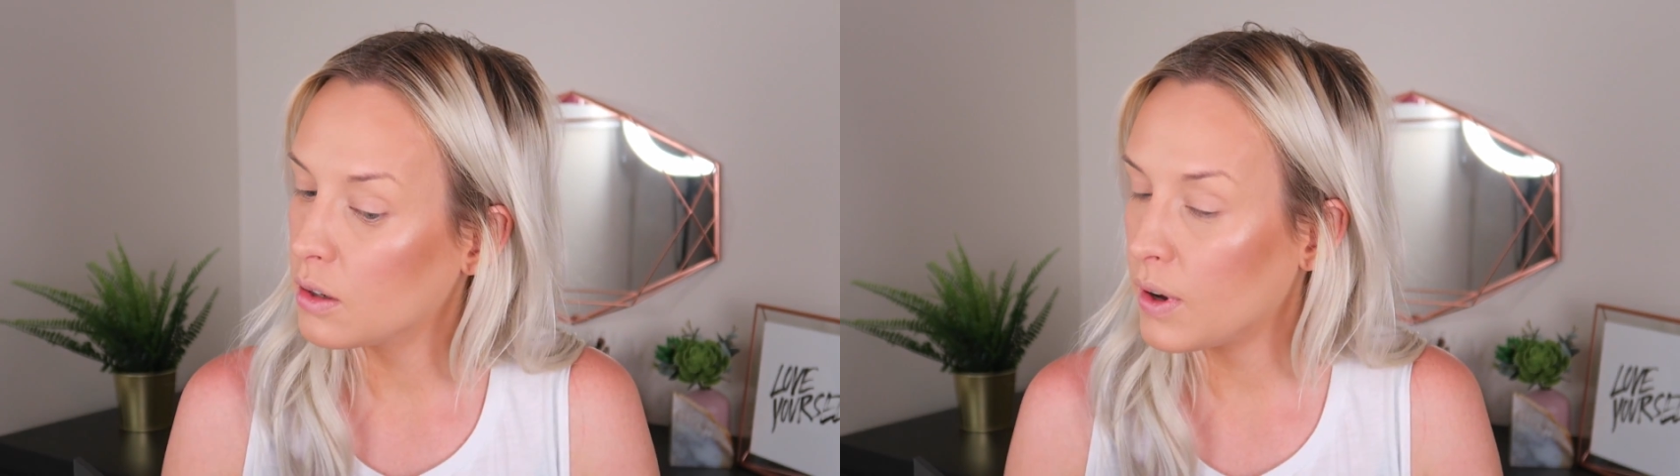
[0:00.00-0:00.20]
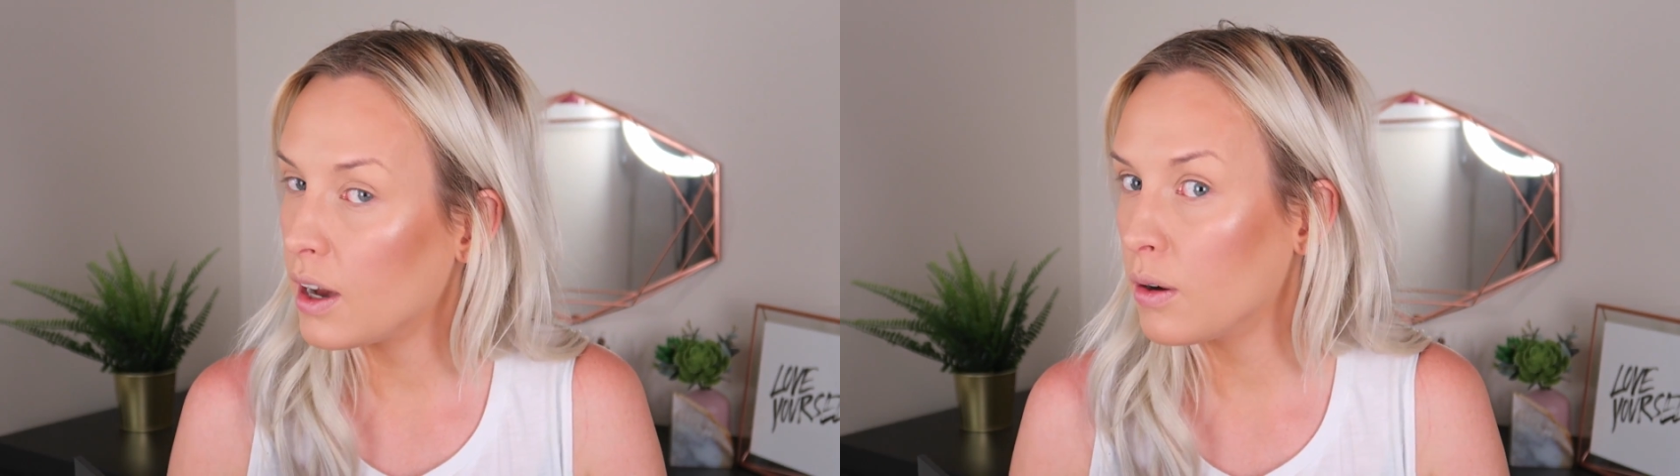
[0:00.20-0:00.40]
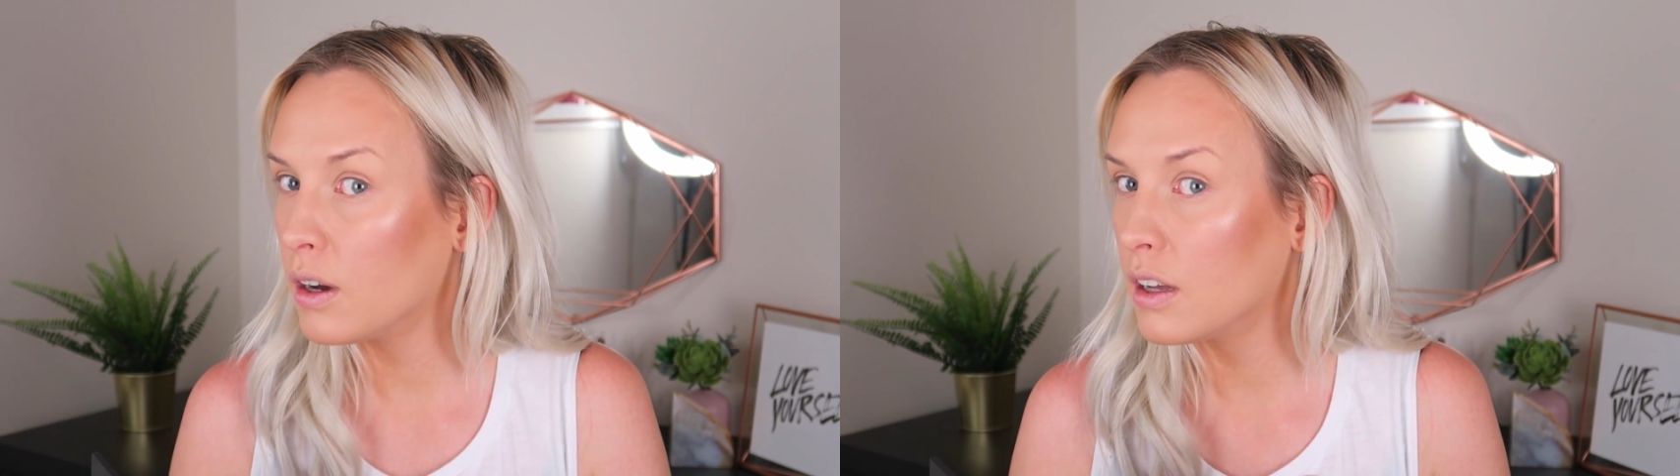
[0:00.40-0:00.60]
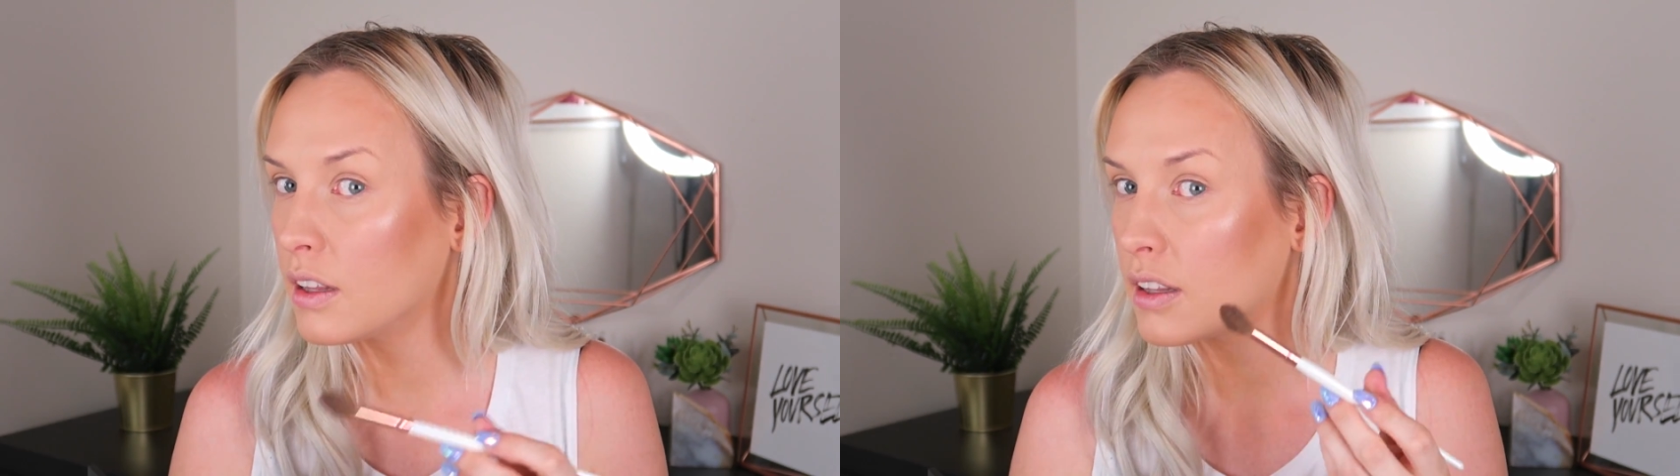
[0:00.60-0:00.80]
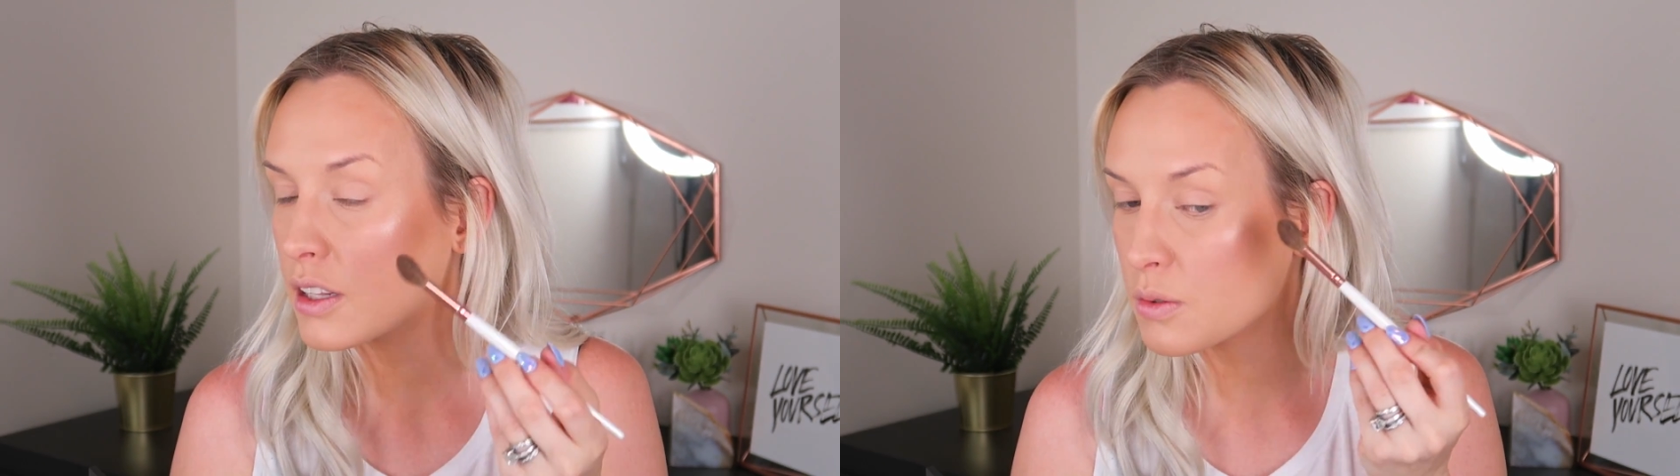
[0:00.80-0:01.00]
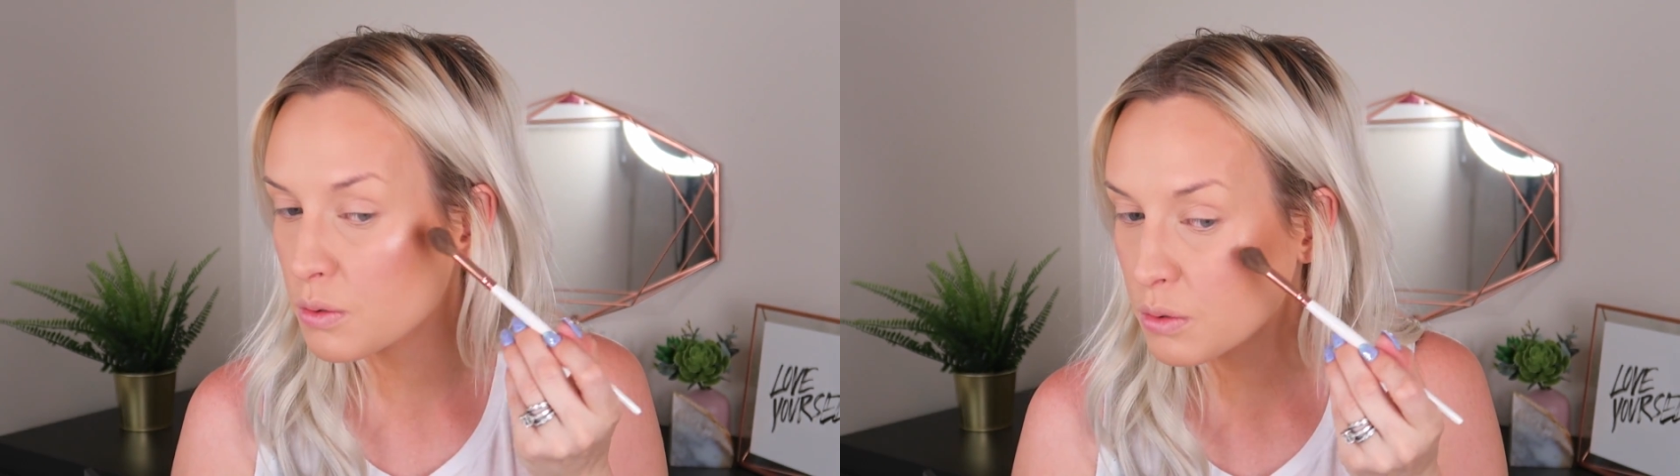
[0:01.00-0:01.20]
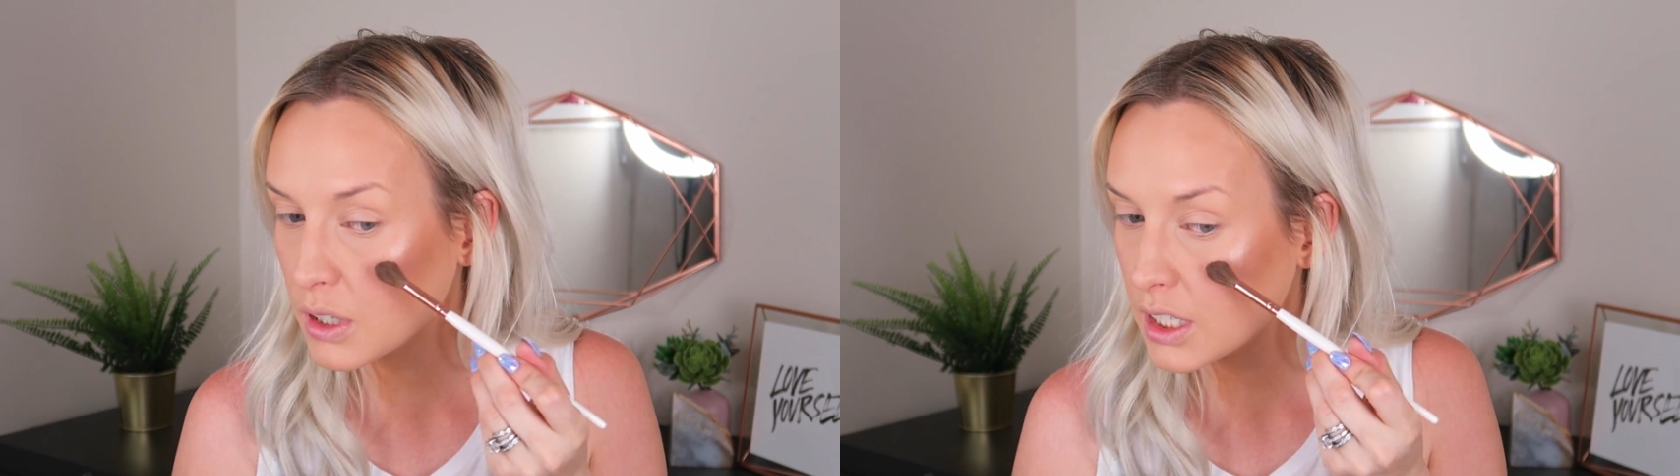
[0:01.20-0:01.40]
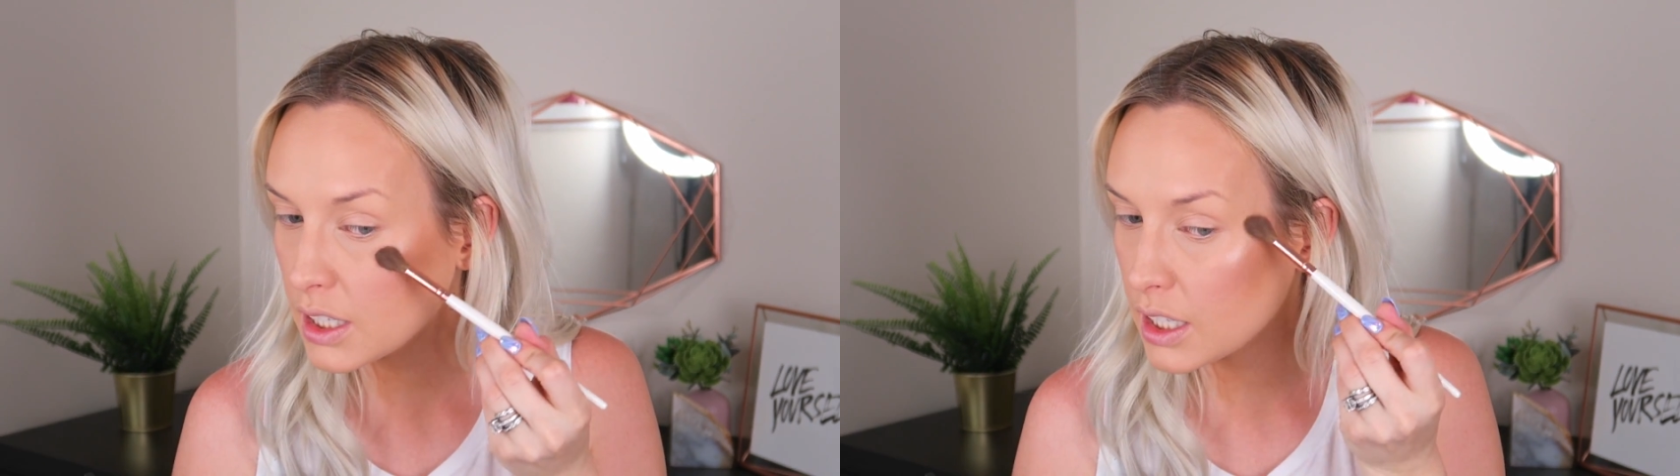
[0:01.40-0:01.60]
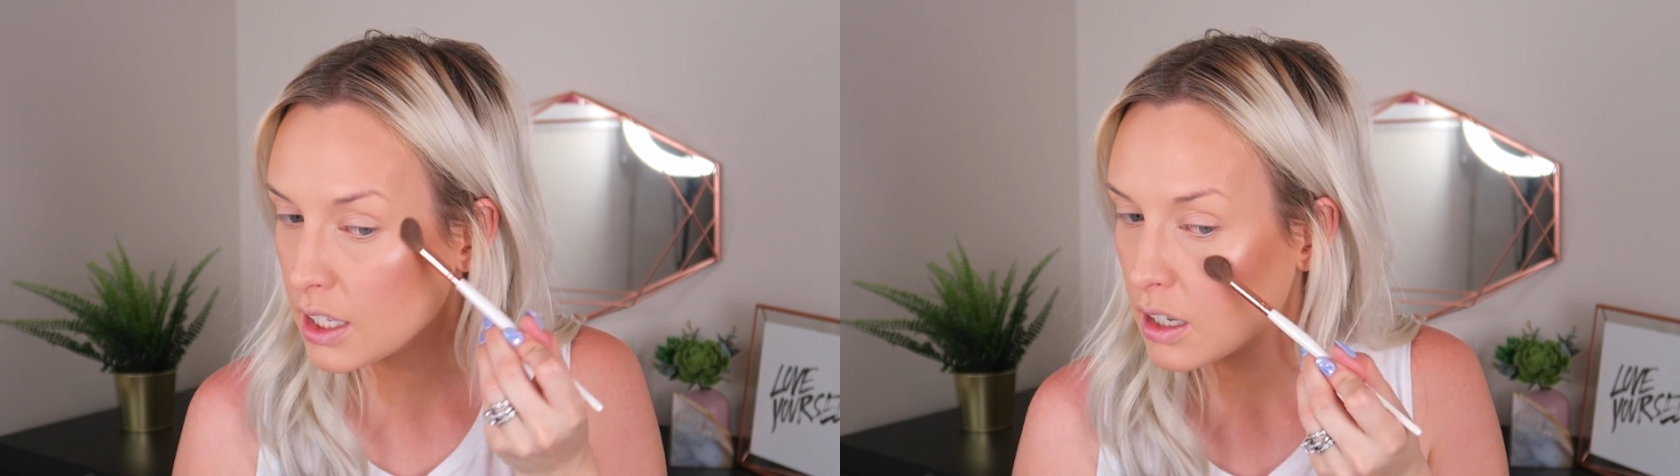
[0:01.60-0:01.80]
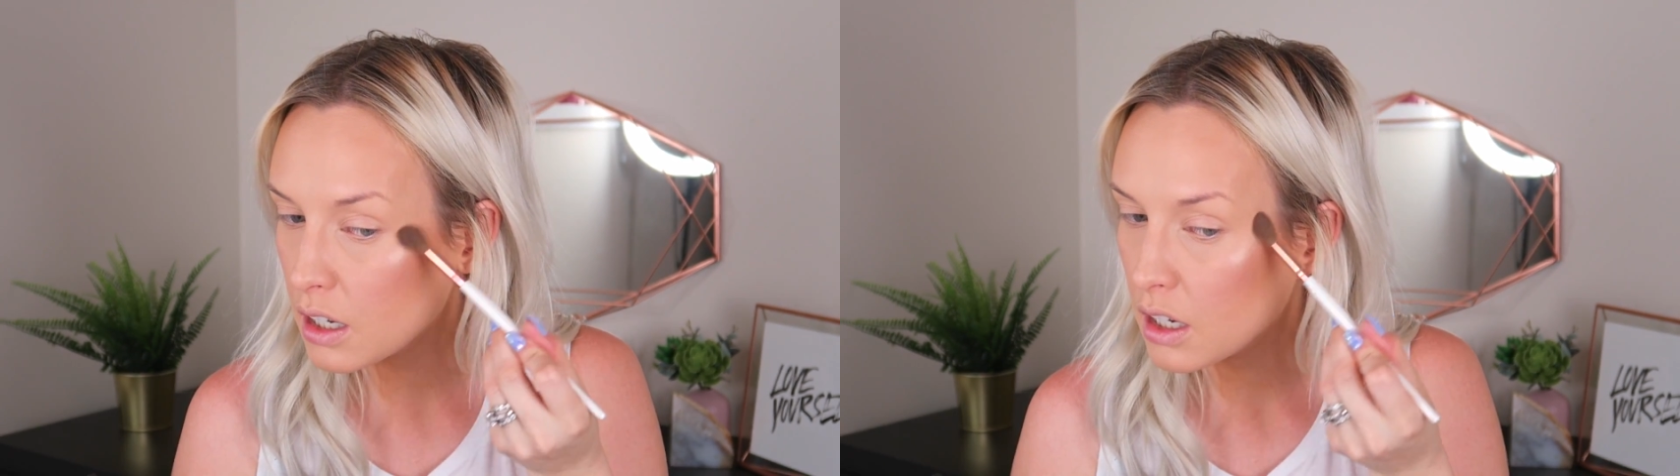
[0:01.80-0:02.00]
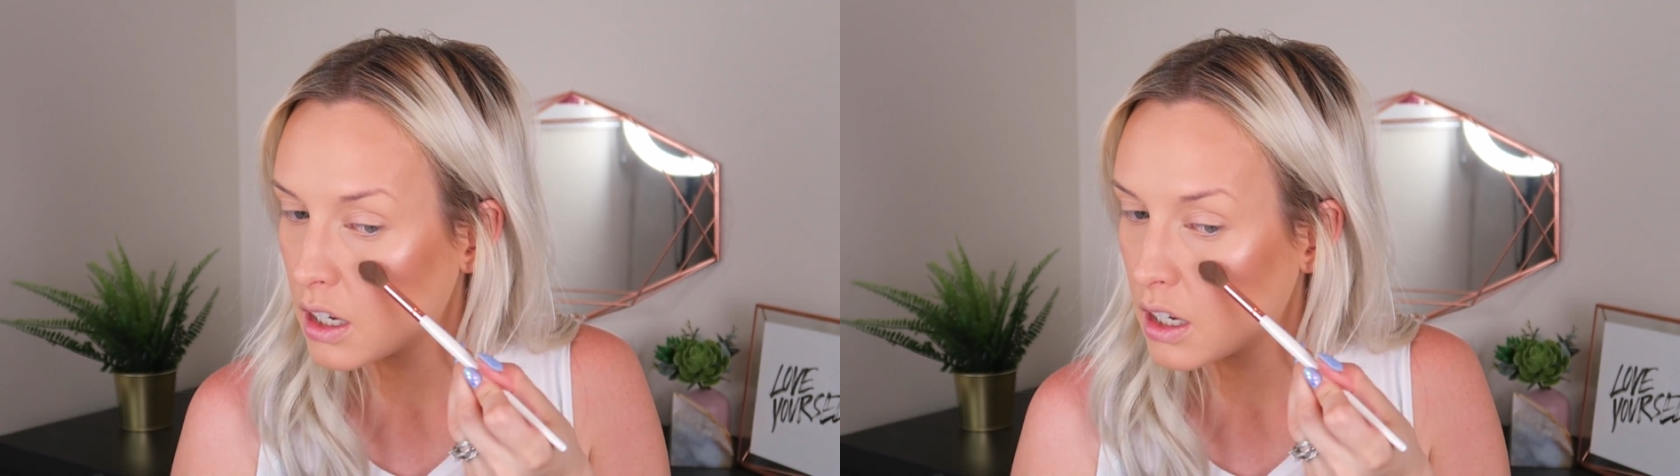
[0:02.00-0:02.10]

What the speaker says: Wow, that's really